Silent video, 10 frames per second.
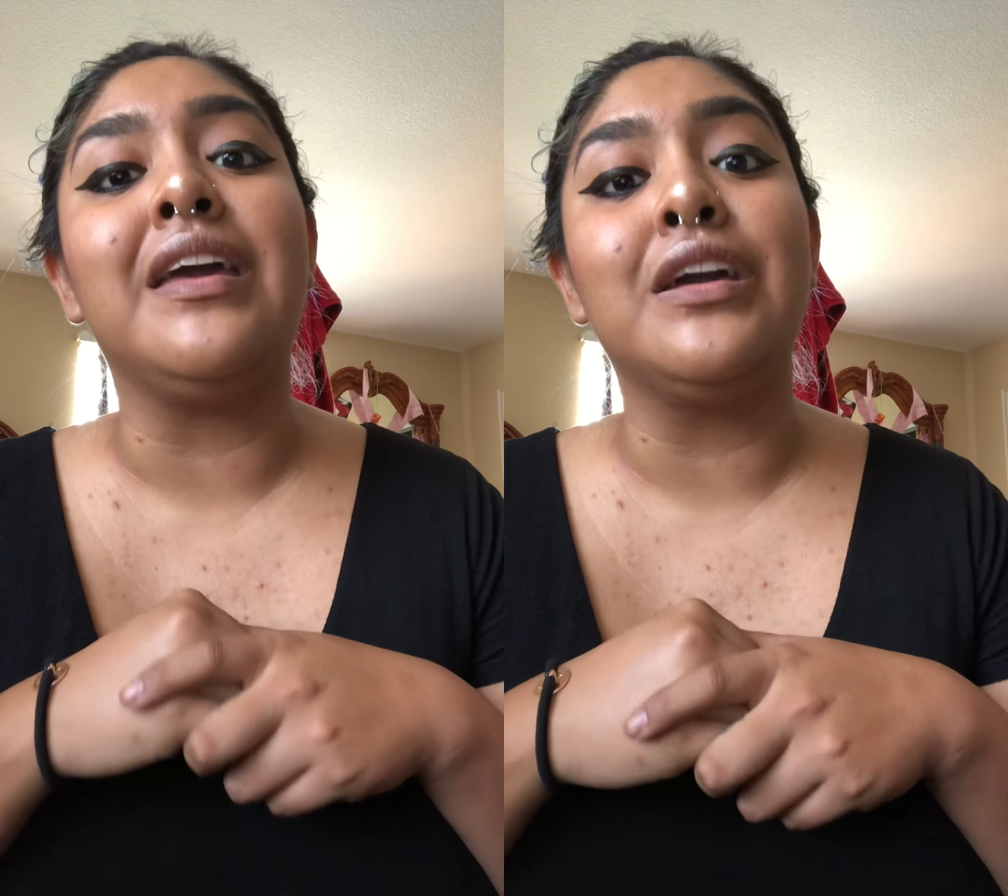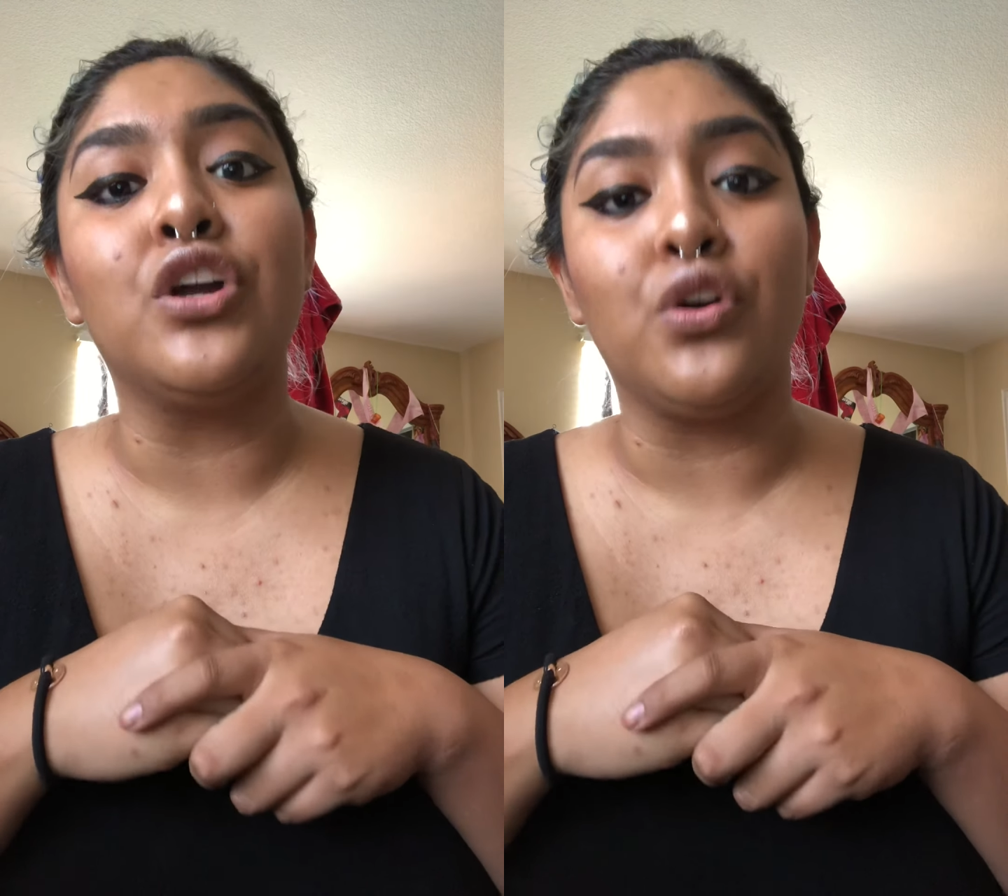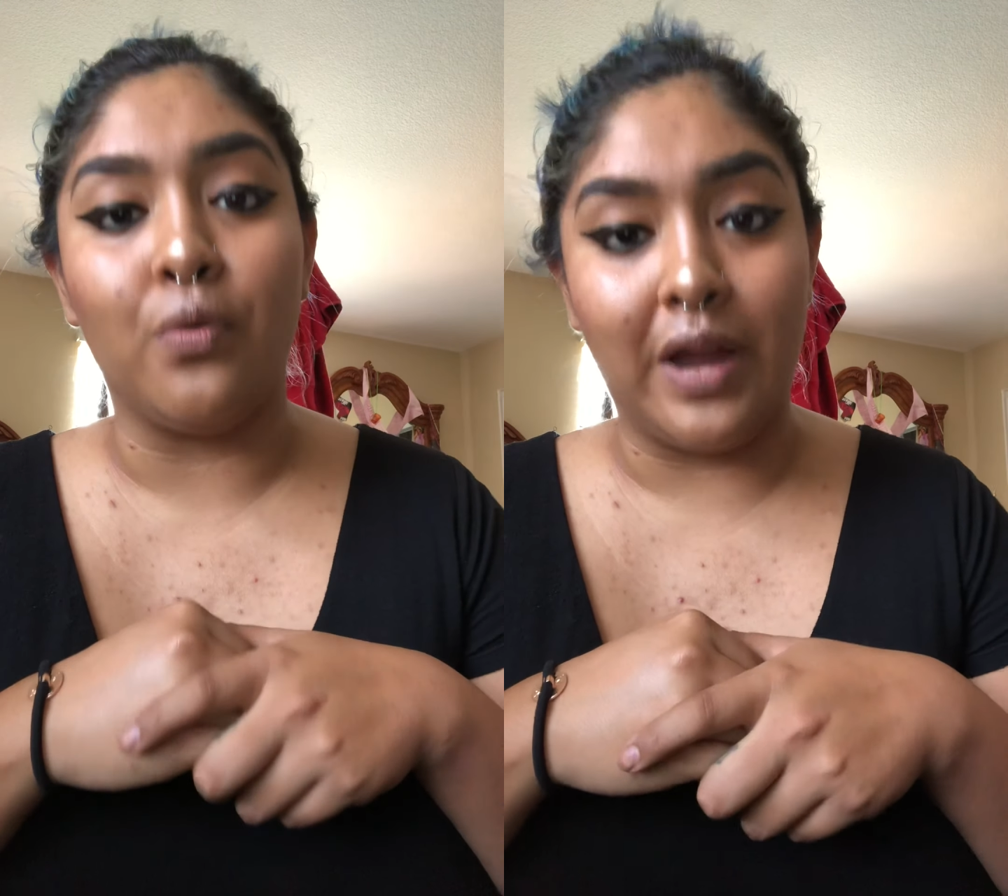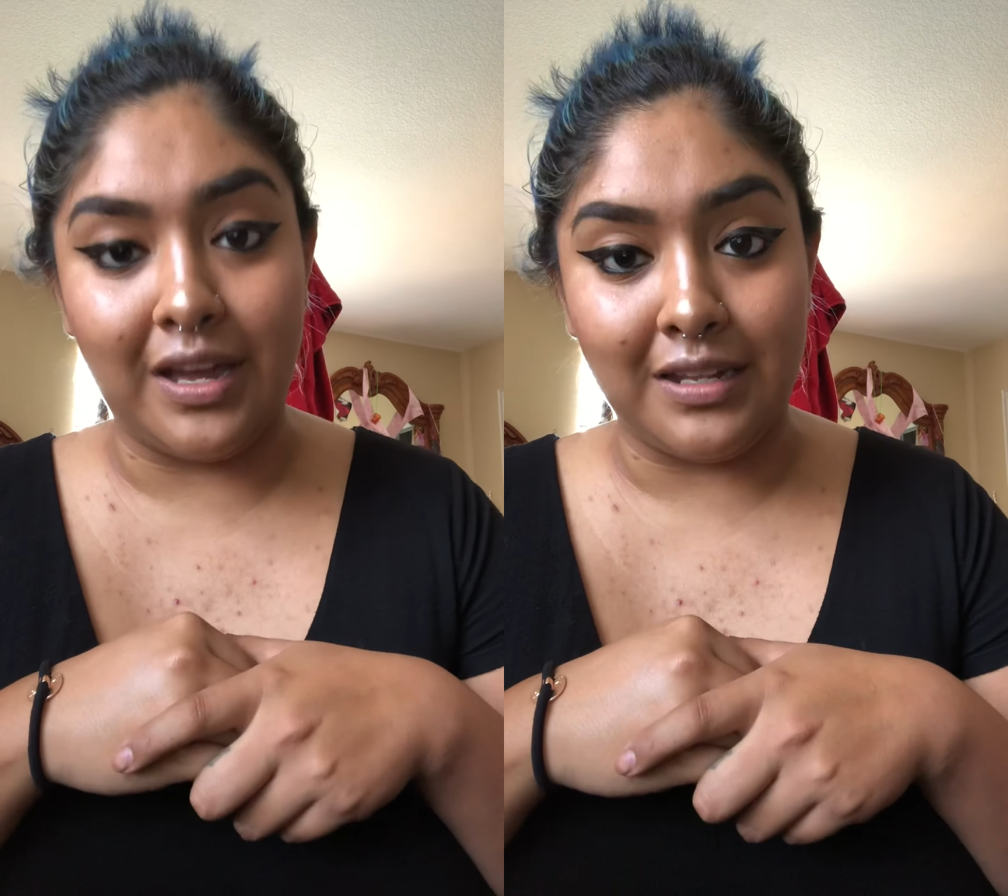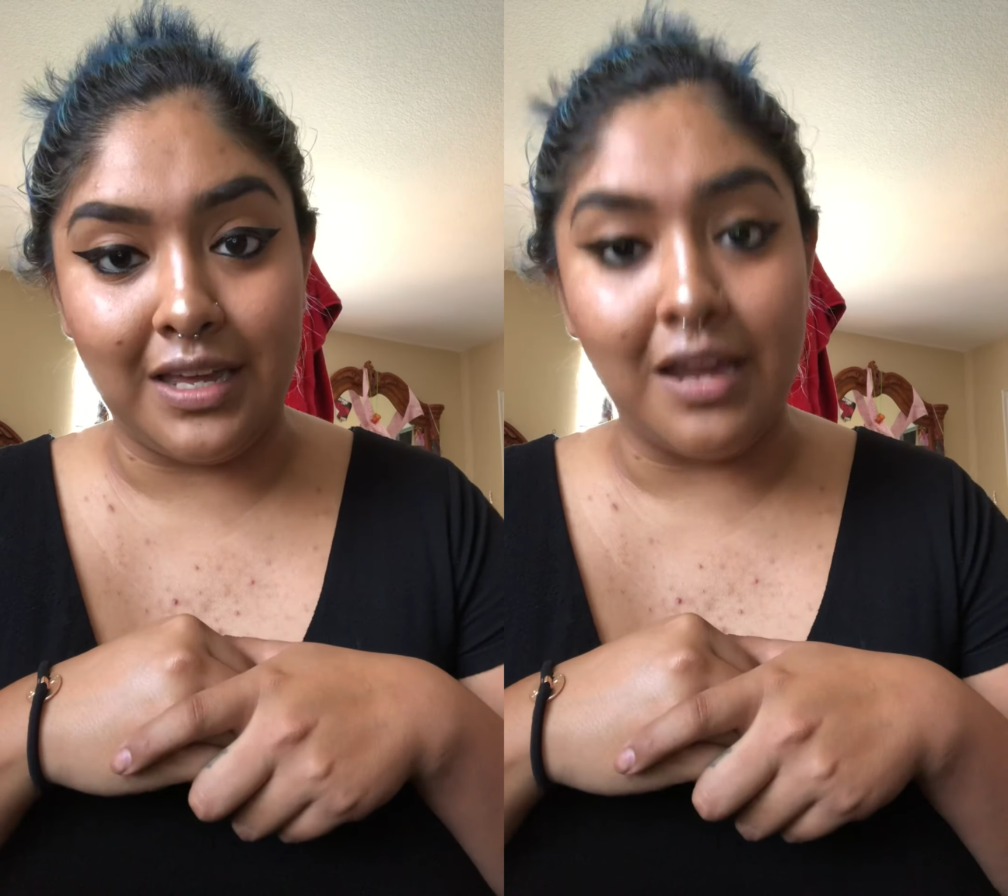
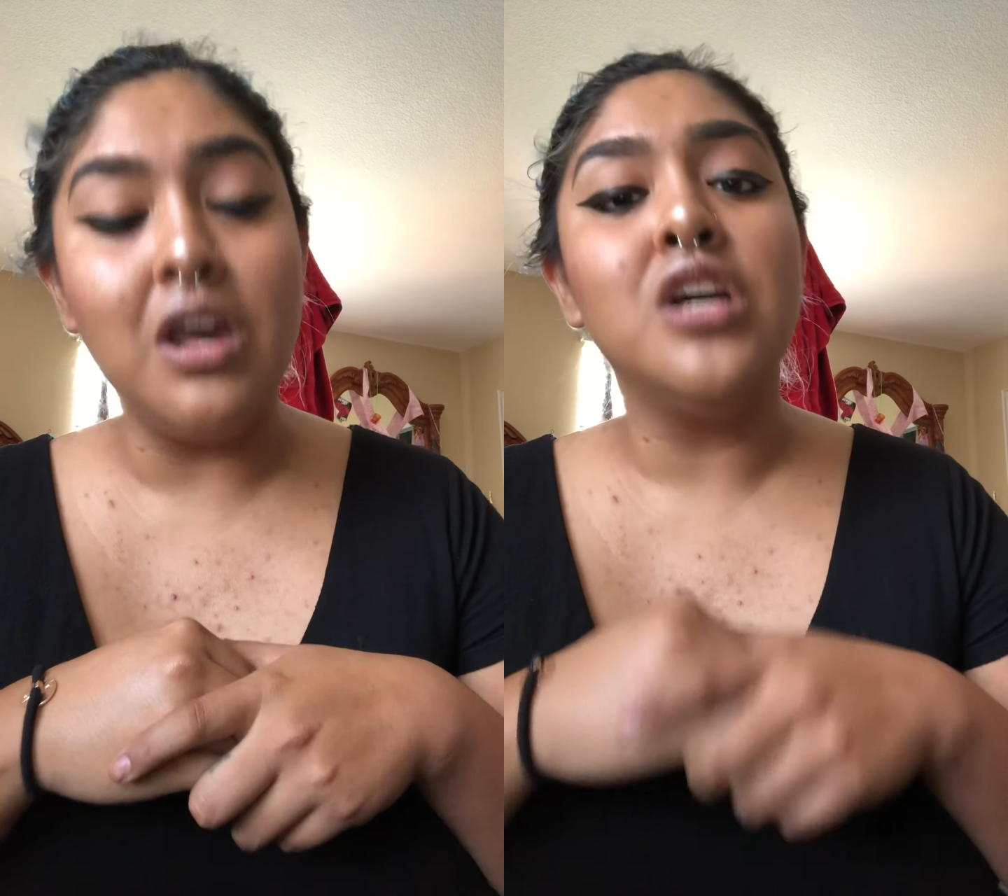incorrectly.